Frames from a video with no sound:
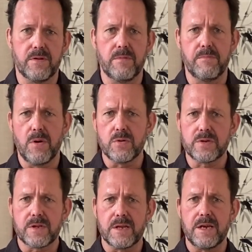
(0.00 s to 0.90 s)

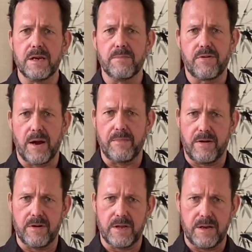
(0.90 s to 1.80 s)
mostly,
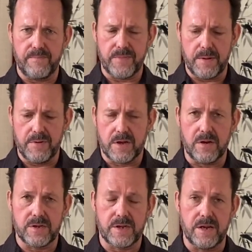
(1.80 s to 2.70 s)
primarily,
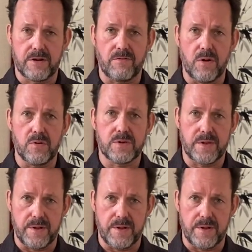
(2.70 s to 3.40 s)
because it grows the